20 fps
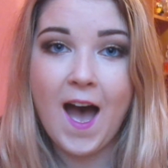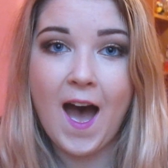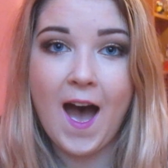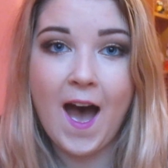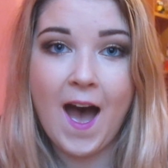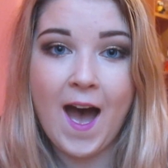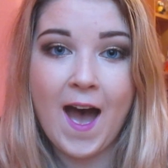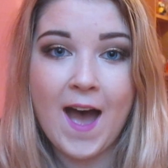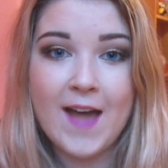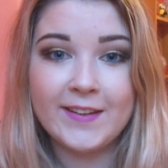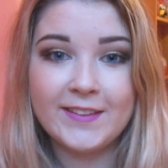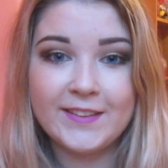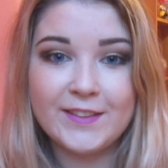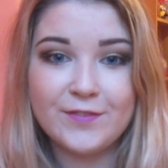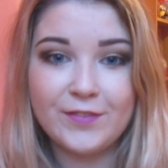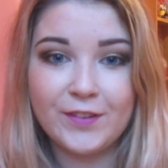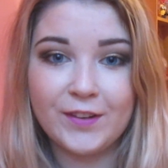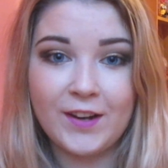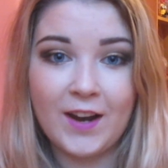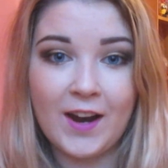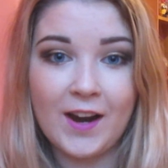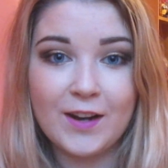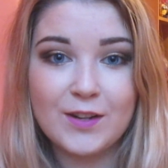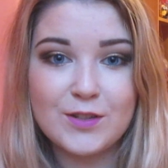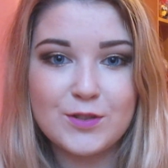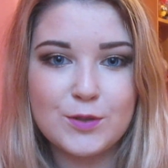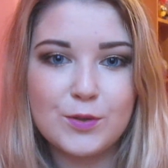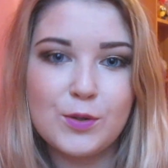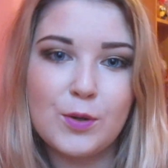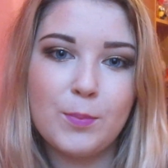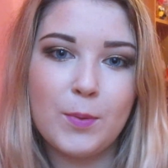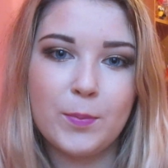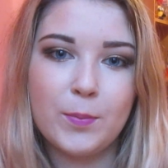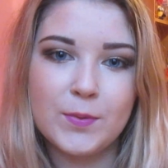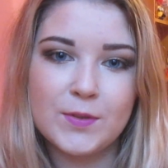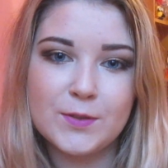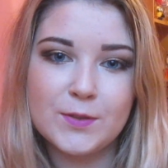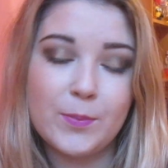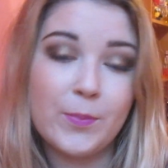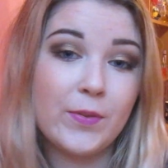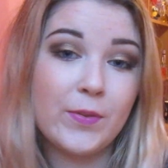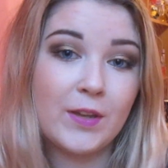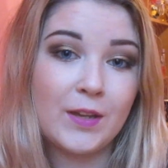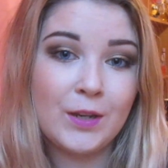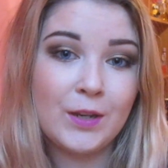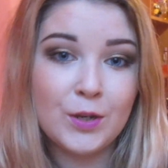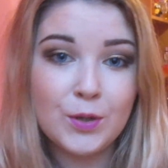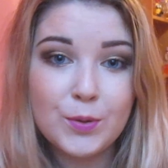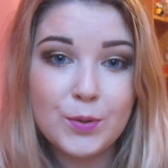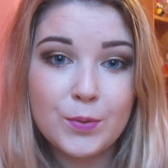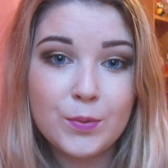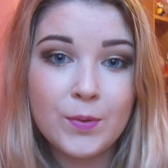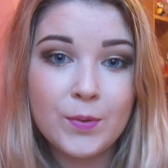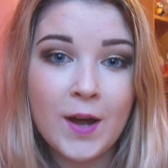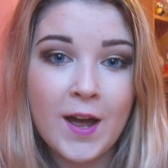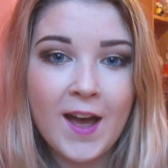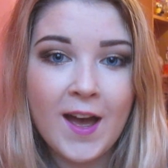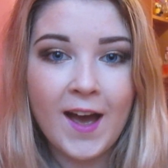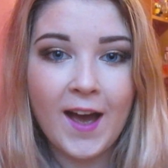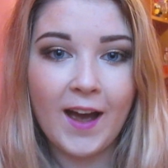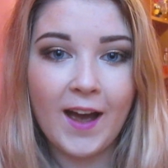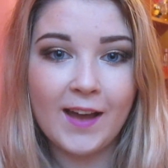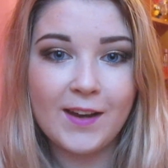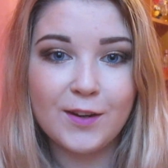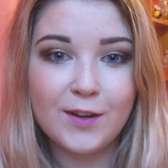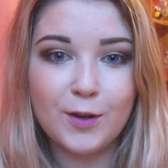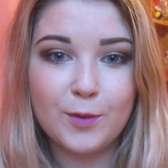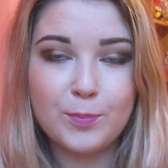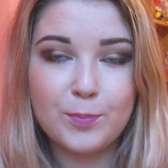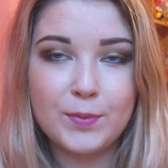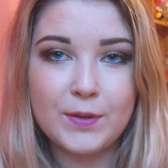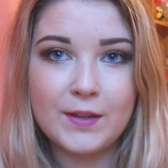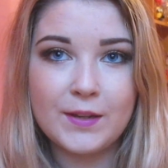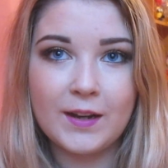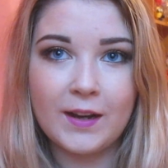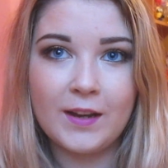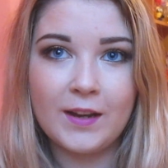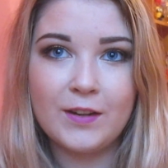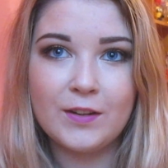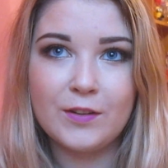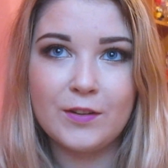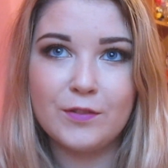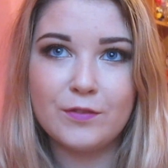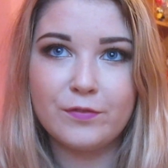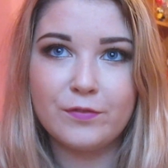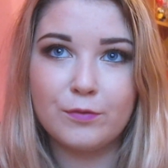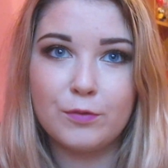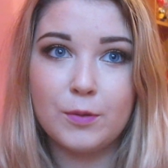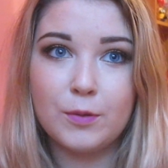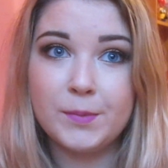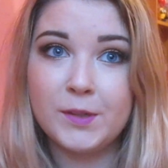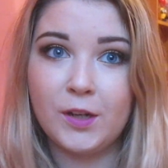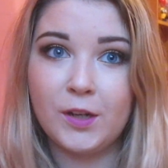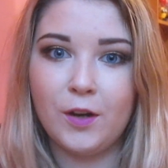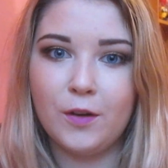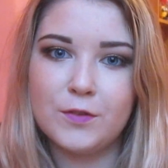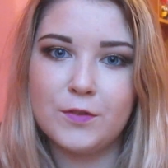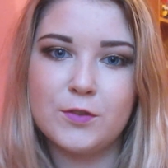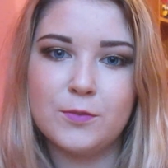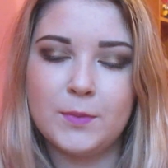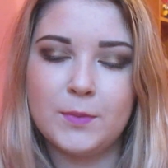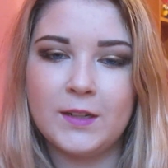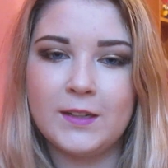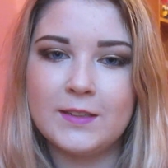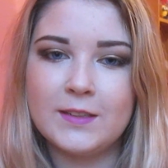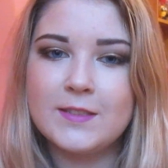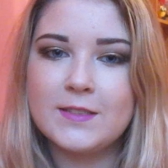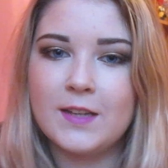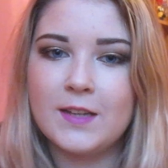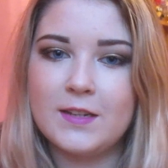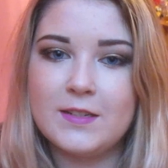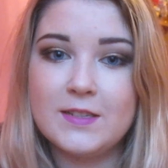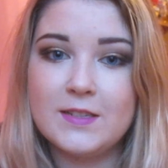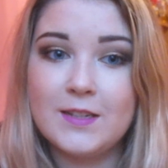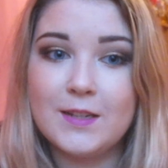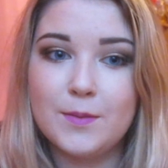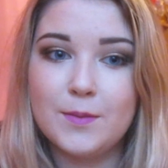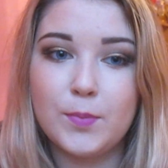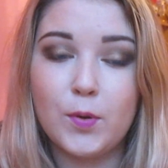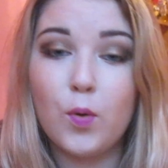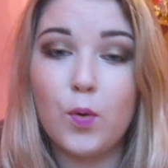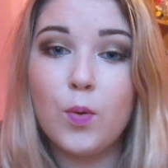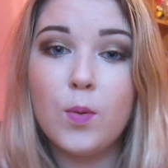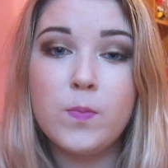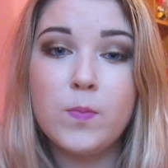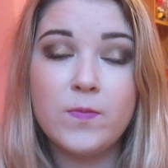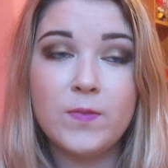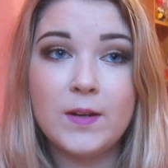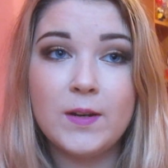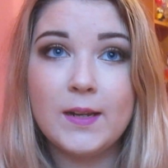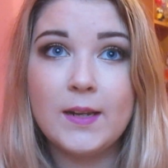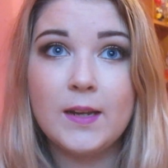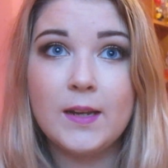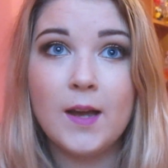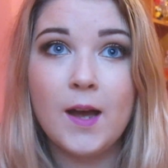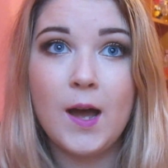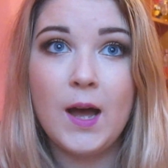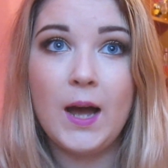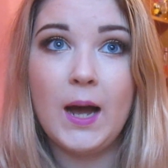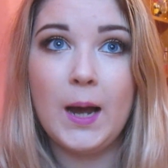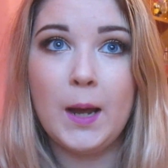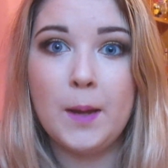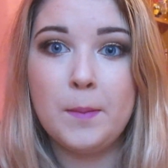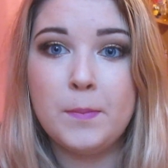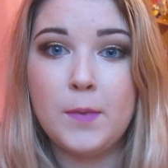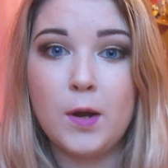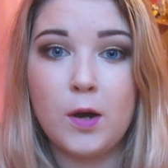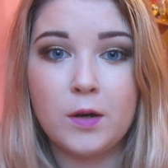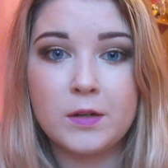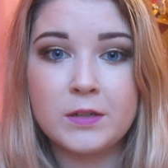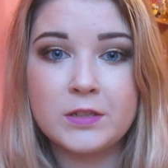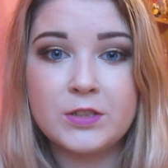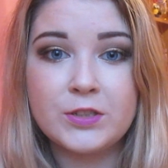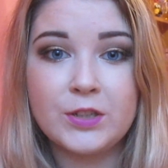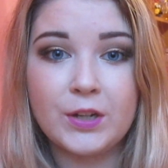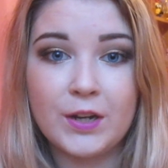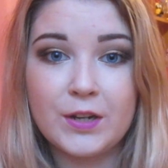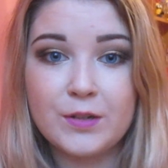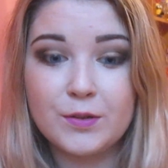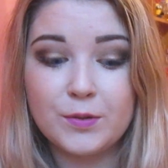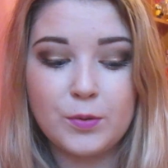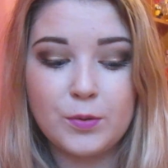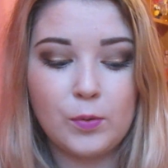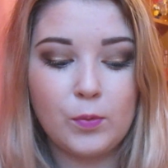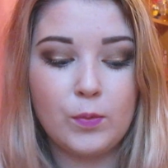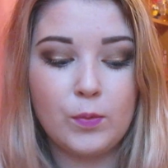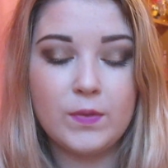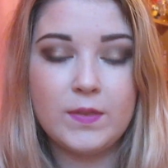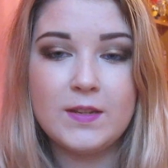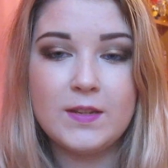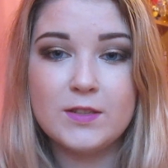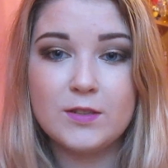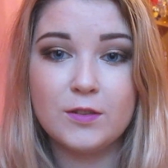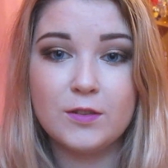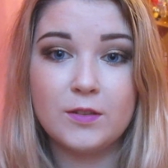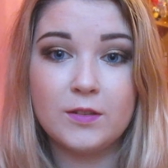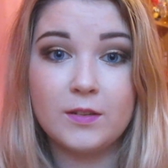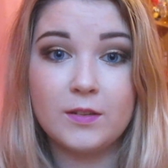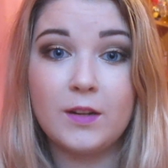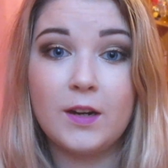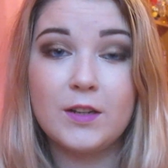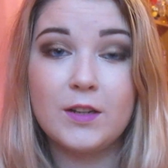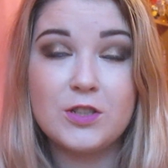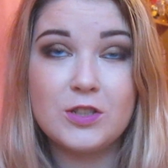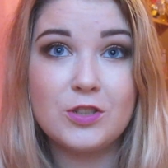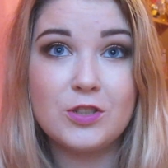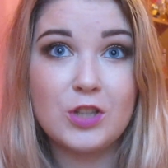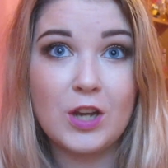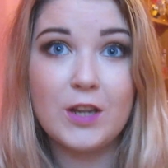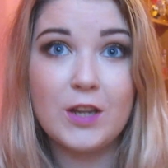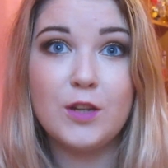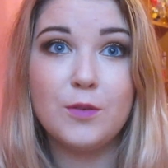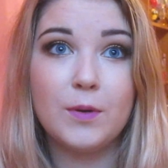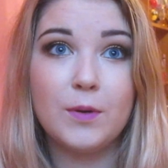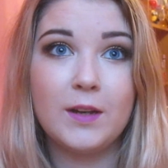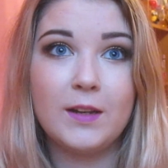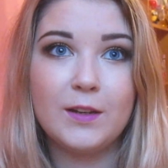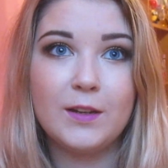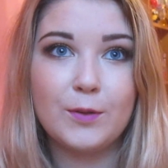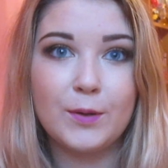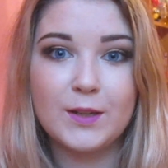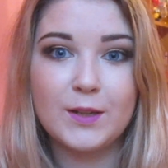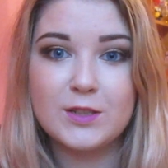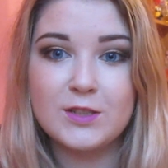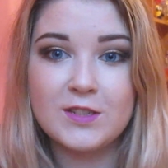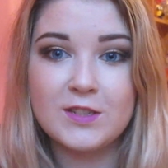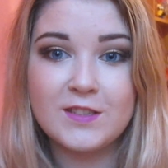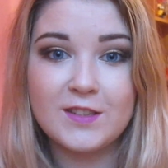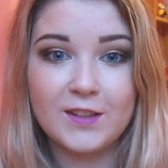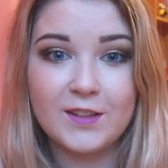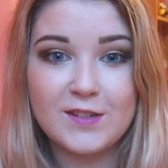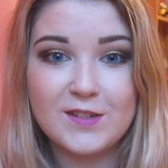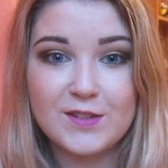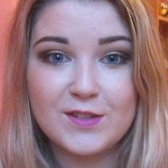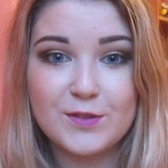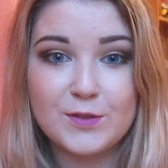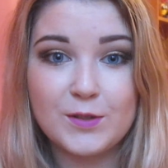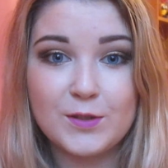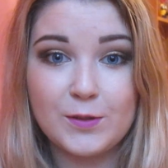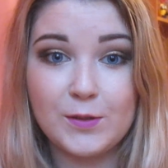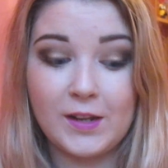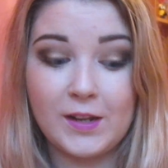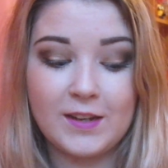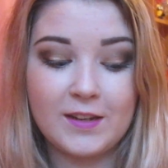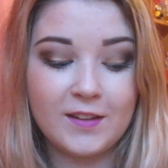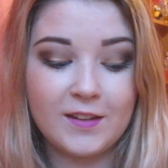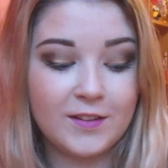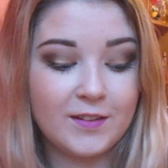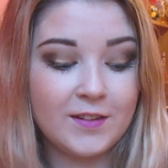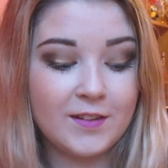and it's very hard to come up with something new and not be kind of rubbing off someone else's idea. But hopefully I'm not. I don't know, these are genuinely questions I just like